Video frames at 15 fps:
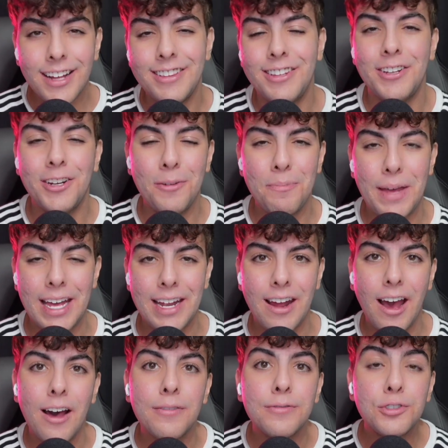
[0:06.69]
a little bit
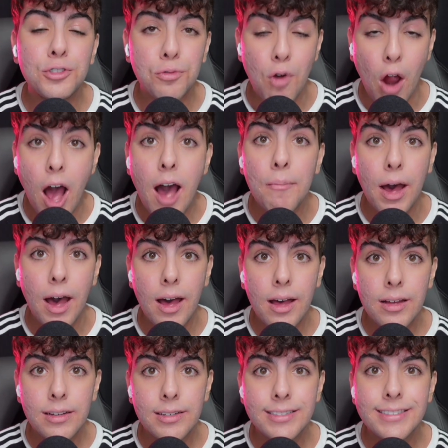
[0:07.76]
of drama
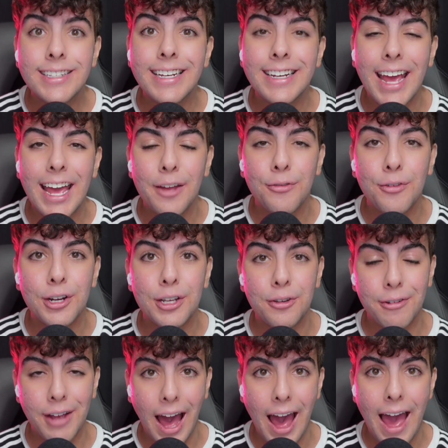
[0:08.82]
today for
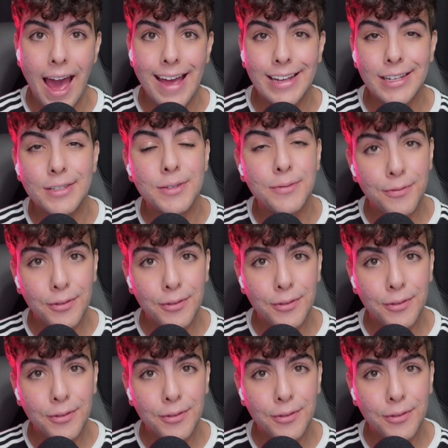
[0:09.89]
you guys.